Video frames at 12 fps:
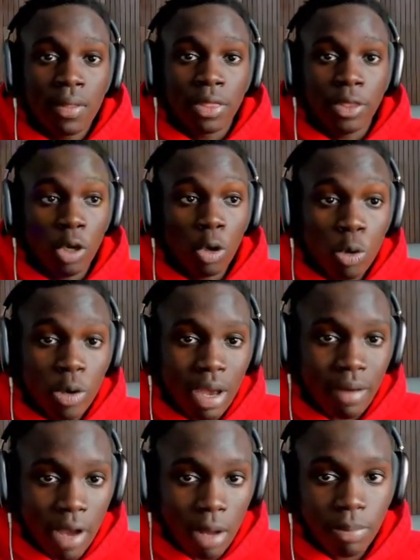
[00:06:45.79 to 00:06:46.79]
They know who you have
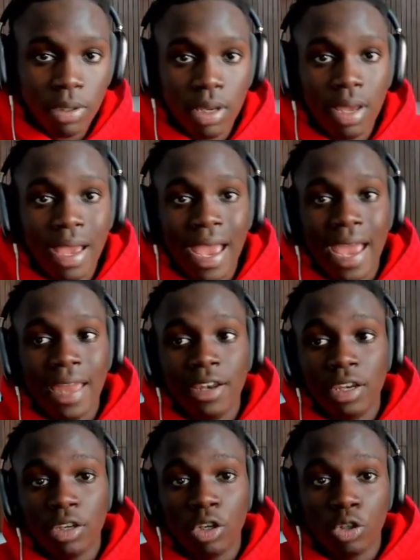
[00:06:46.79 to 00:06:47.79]
helped, and
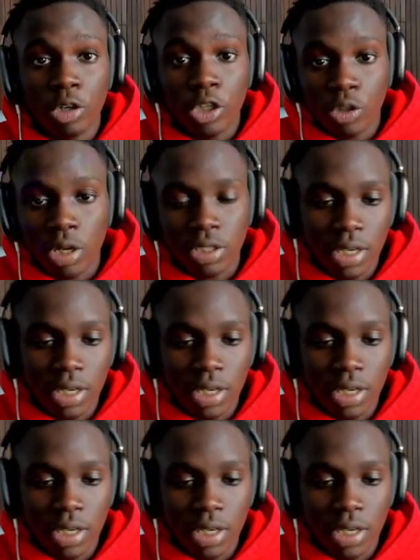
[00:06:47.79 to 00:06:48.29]
there's already trust.